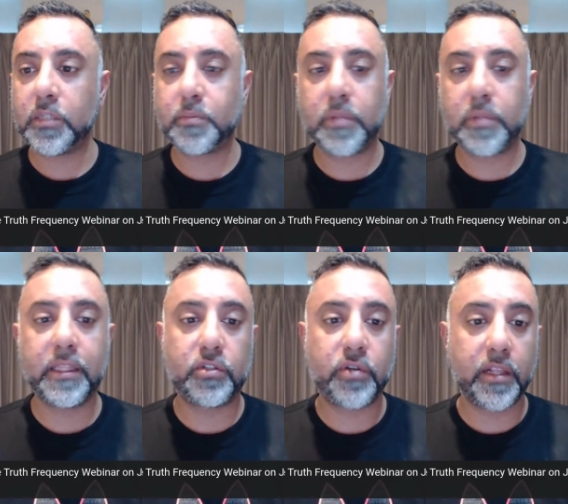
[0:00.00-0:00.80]
the
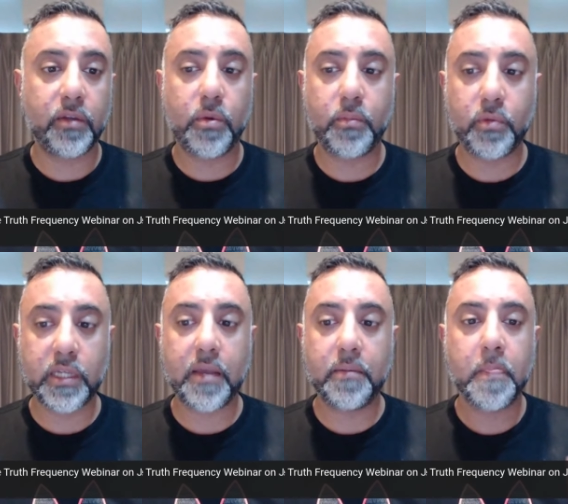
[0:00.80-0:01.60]
trailer one more time
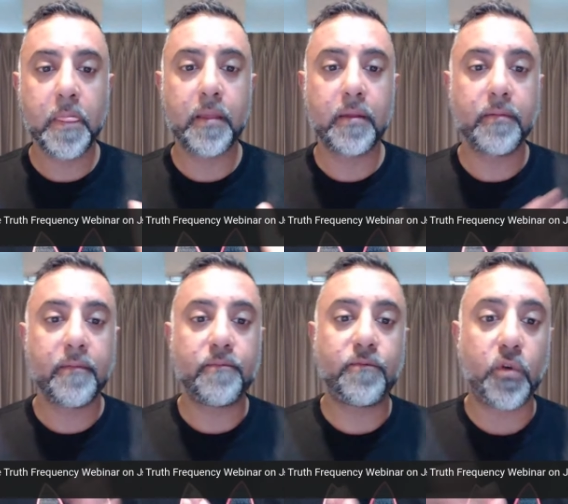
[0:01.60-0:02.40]

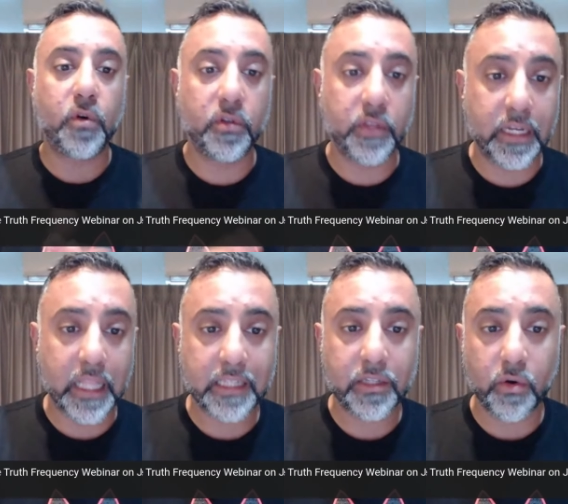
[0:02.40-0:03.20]
for the
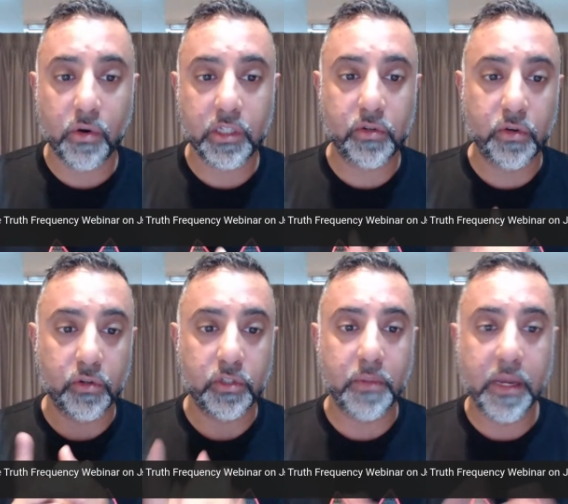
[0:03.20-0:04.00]
Galactic Origins cruise. You
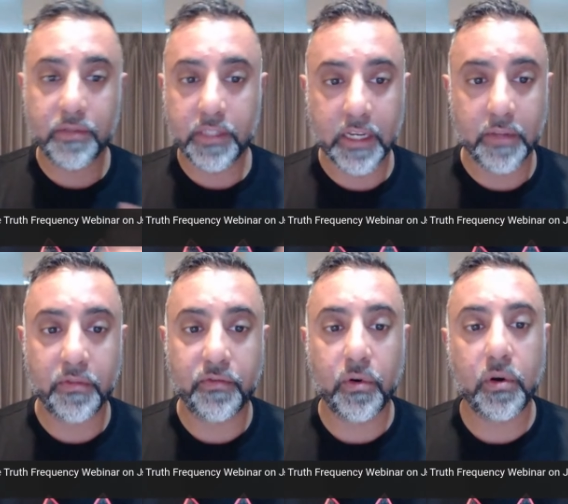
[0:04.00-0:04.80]
might have seen it
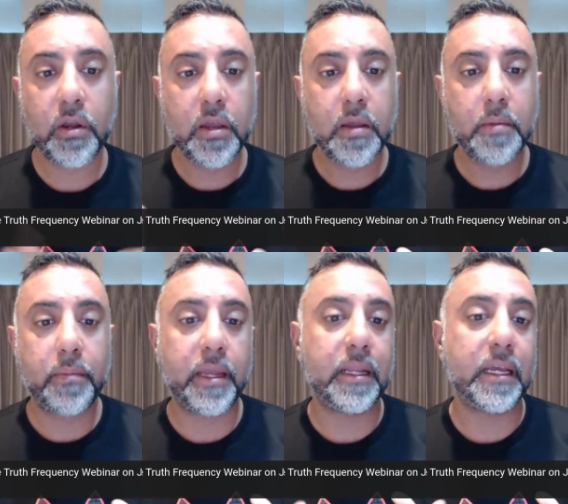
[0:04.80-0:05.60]
before,
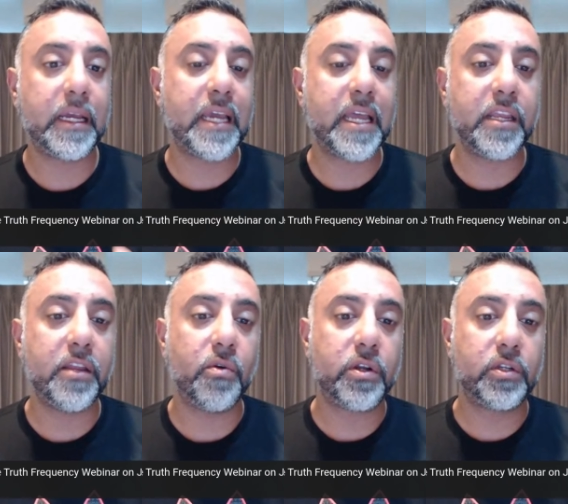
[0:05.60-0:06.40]
but again, in
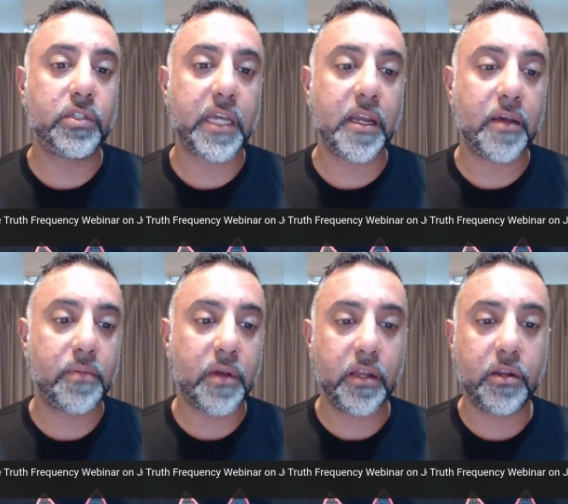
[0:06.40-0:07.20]
order to sign up
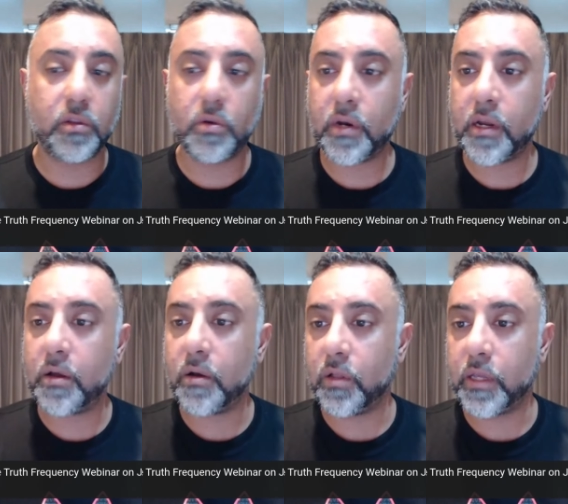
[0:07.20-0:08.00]
under Laura,
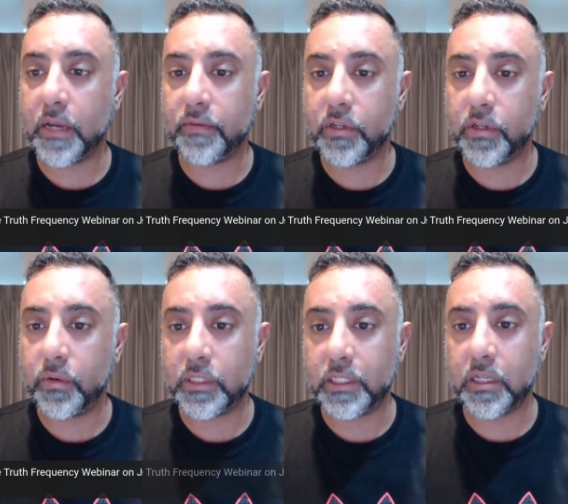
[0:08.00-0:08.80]
all you have to do is
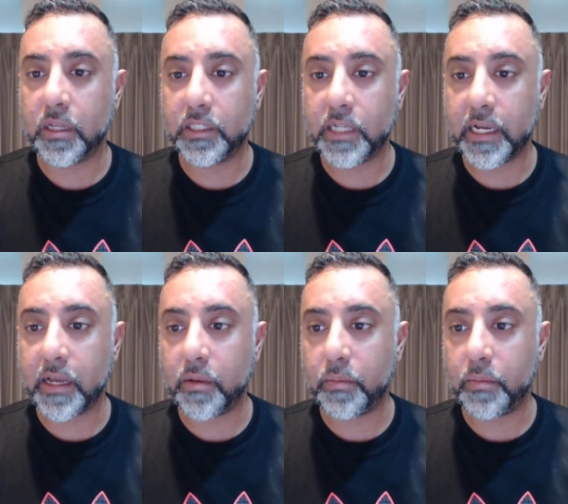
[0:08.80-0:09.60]
just uncheck out,
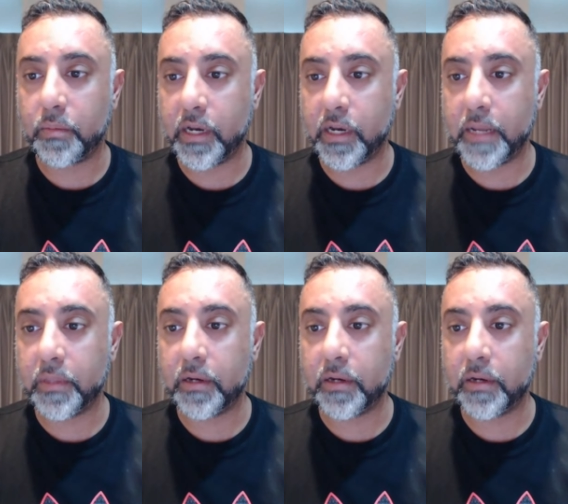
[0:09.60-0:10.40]
put her name there.
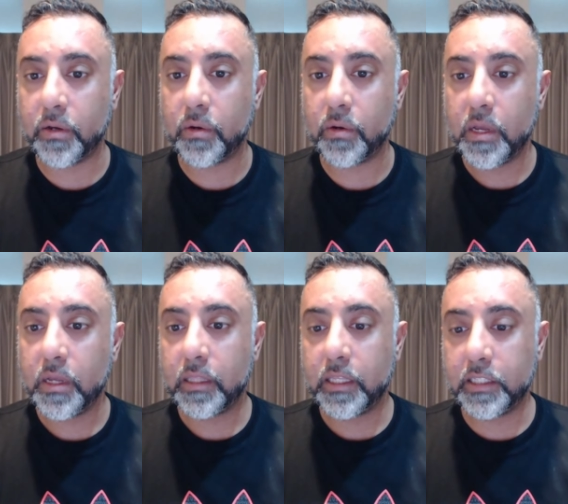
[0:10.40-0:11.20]
So
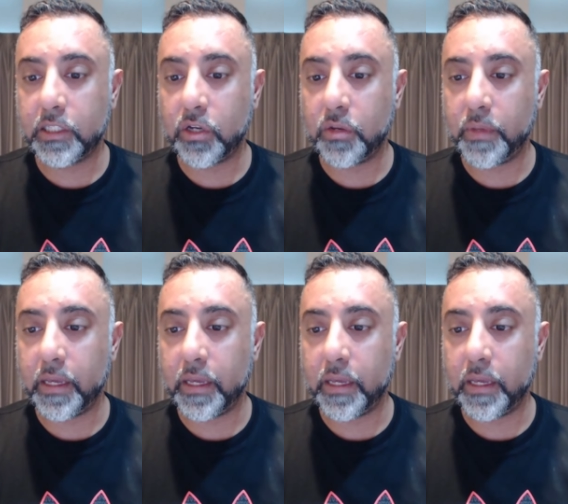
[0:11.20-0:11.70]
this is going to be